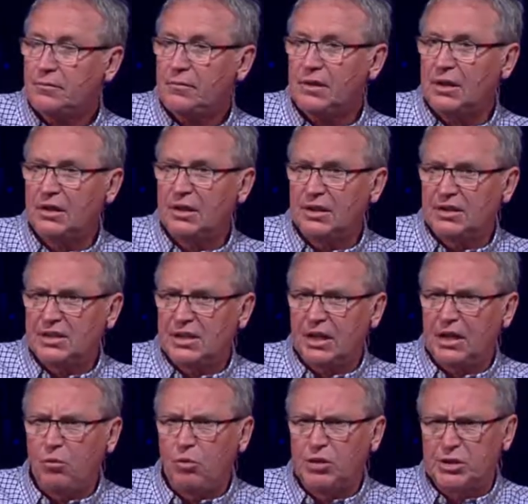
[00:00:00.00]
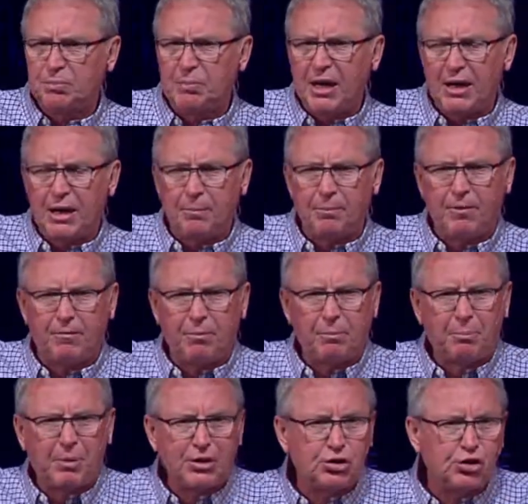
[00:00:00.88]
The city was made up of a
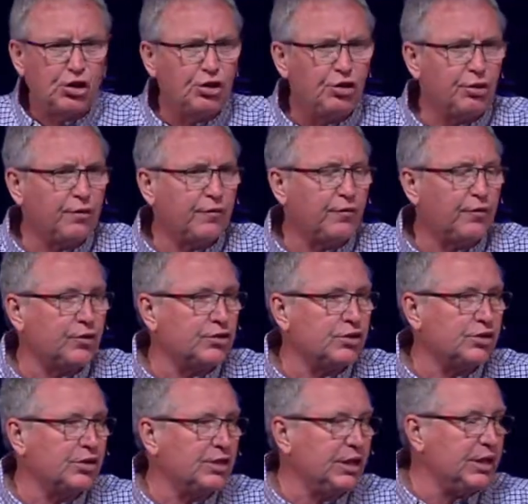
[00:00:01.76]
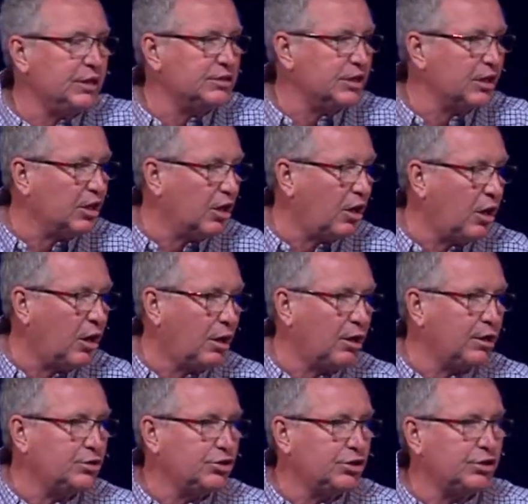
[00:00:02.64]
bunch of universities and
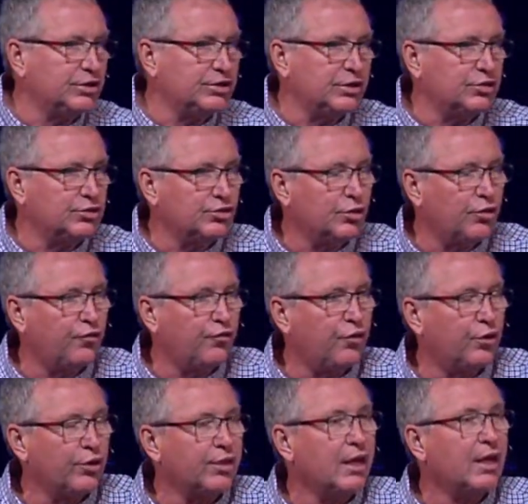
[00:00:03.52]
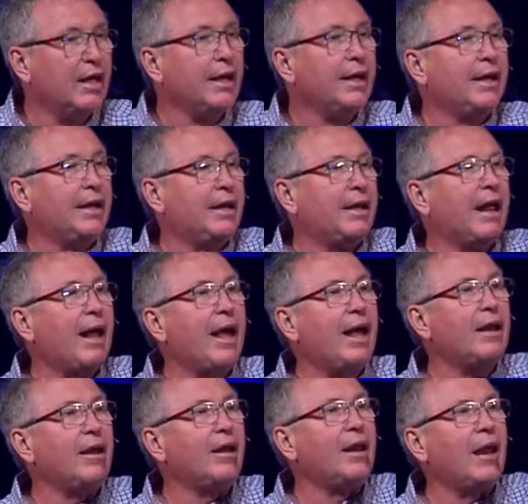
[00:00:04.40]
colleges and so forth. It
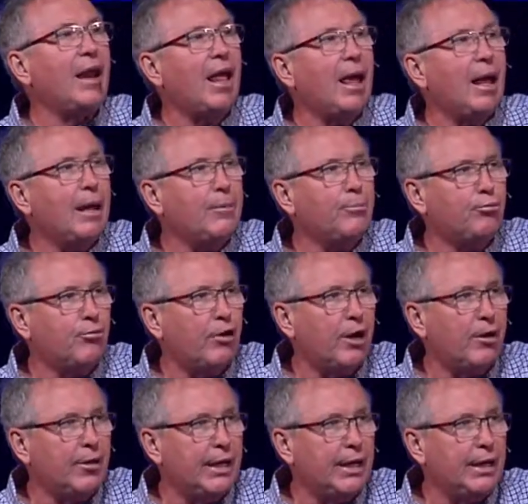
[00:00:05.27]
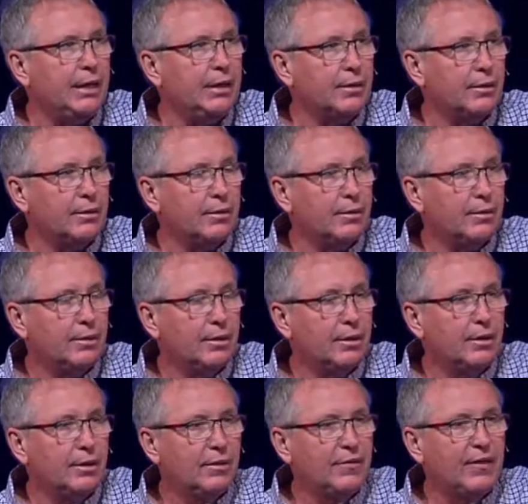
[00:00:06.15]
had a library
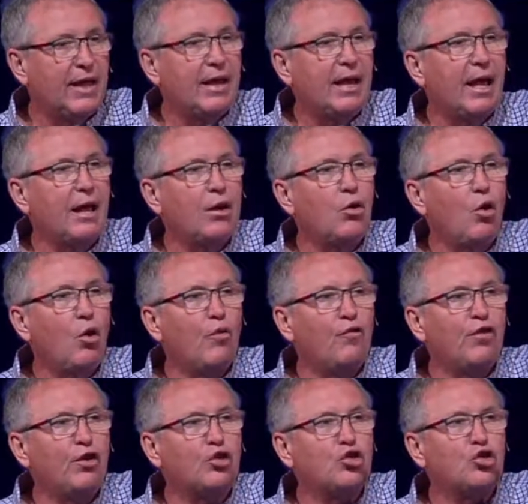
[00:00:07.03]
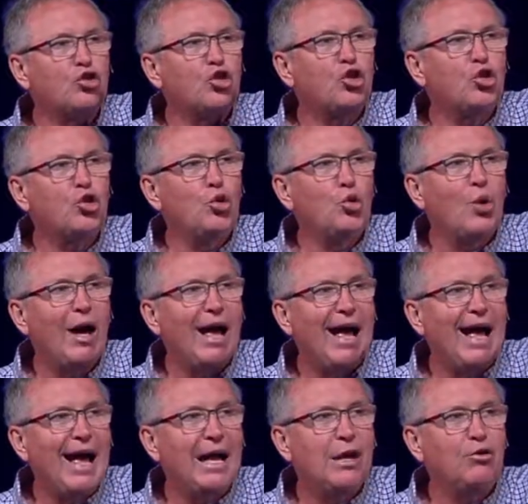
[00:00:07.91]
that had over
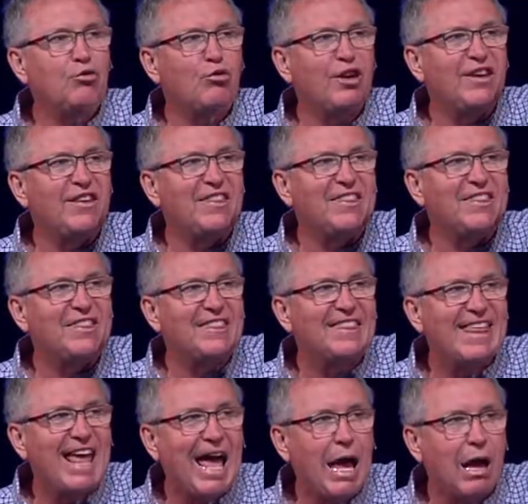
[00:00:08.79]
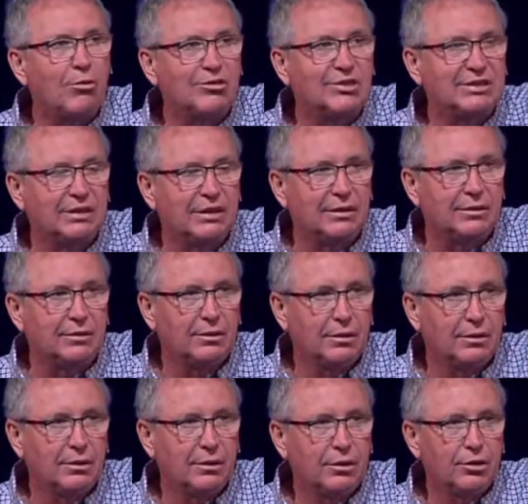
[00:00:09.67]
200,000
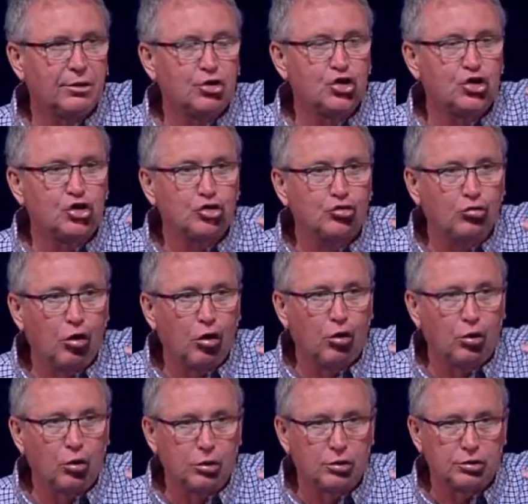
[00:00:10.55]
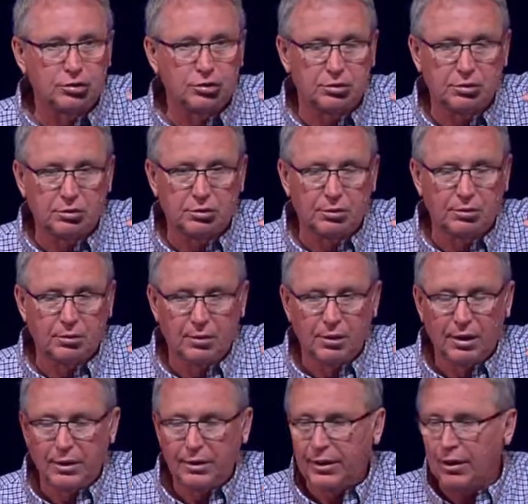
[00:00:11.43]
scrolls.
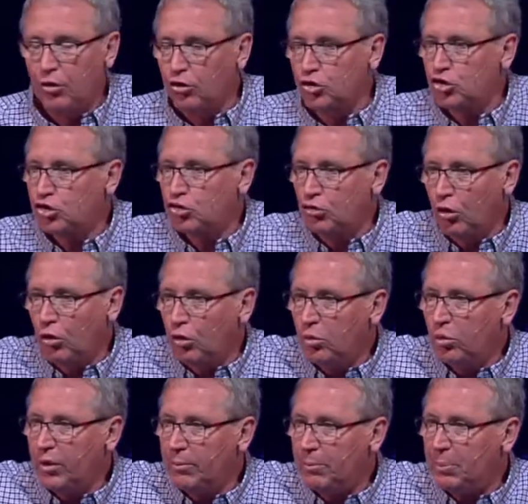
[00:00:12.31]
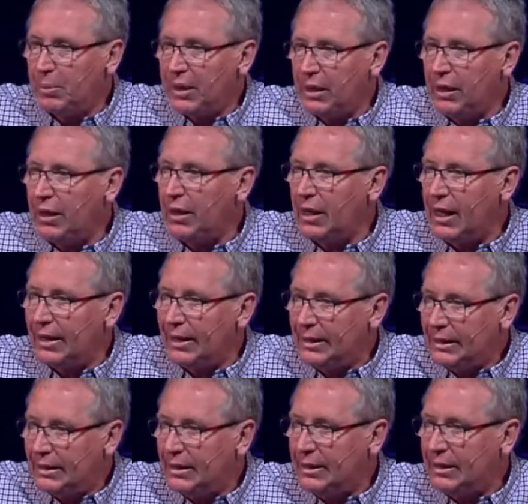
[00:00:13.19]
Now a scroll would be at
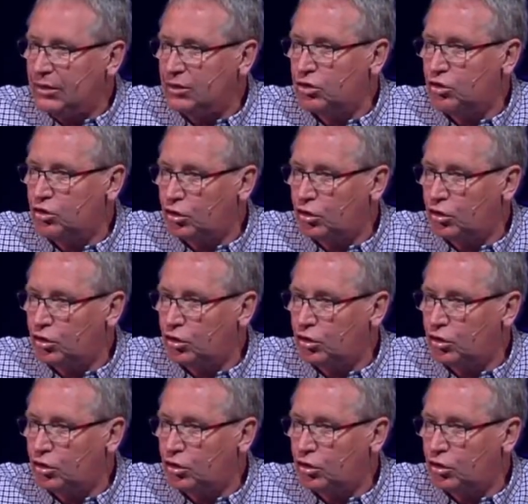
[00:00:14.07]
least